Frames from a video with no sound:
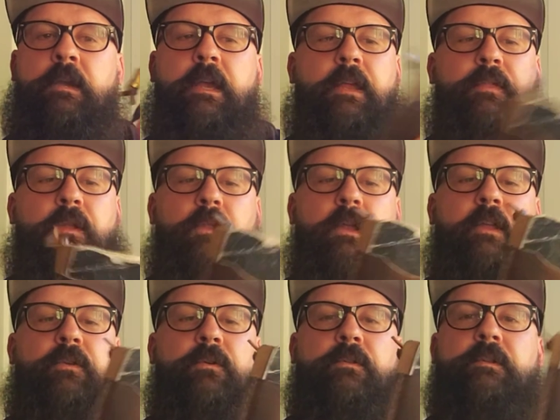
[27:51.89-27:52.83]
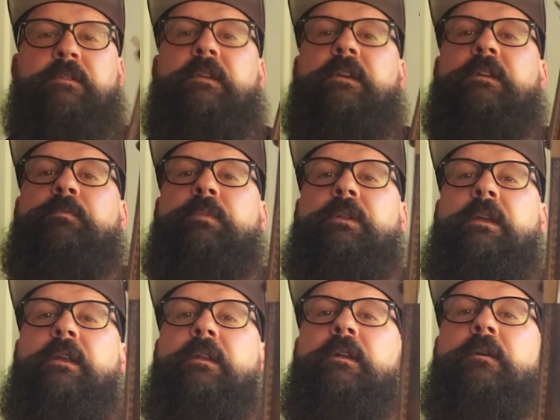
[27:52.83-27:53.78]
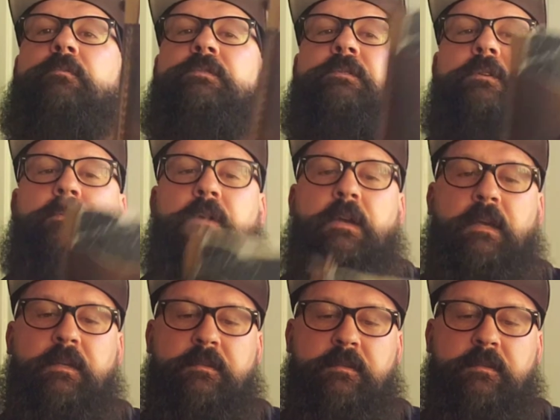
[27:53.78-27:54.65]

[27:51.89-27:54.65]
And the leather on this thing is patinaed up so nice.